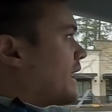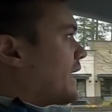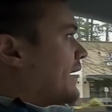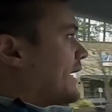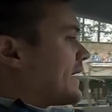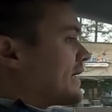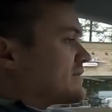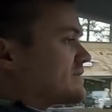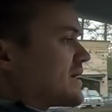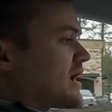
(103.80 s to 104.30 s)

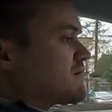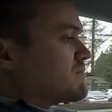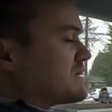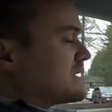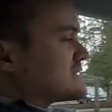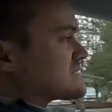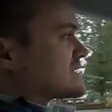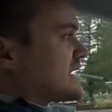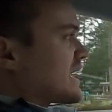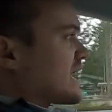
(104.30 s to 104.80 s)
and that
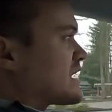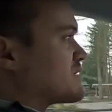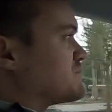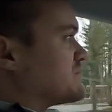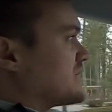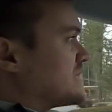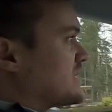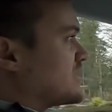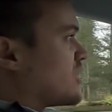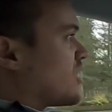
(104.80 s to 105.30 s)
means that I'm
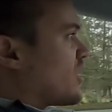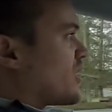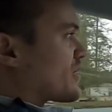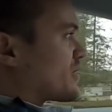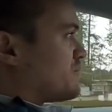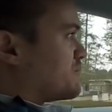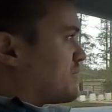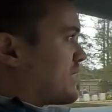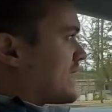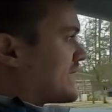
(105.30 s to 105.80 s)
in
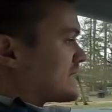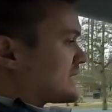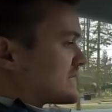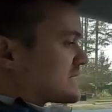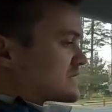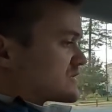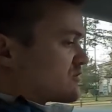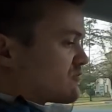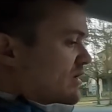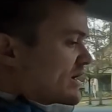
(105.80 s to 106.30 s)

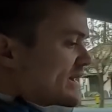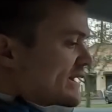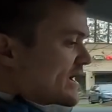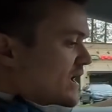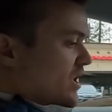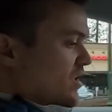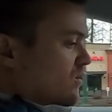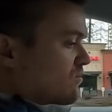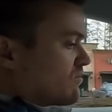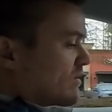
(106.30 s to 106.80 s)
autopilot. So right
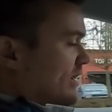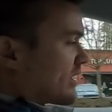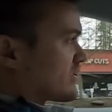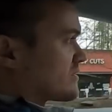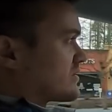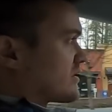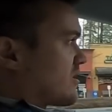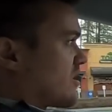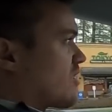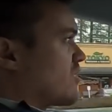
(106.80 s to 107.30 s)
now
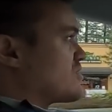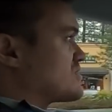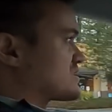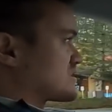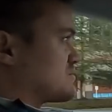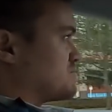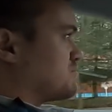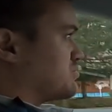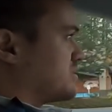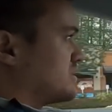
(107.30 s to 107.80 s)
the car is
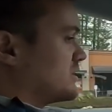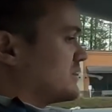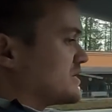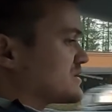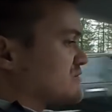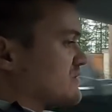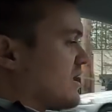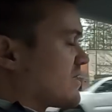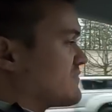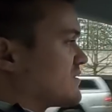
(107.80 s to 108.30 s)
completely
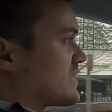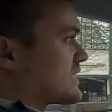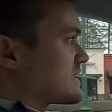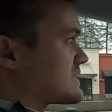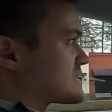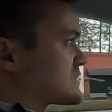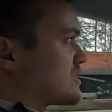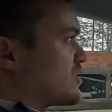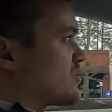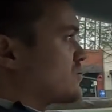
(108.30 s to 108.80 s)
driving on
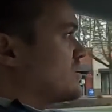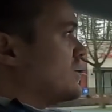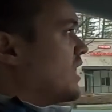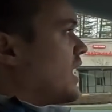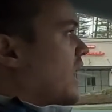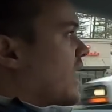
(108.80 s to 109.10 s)
its own.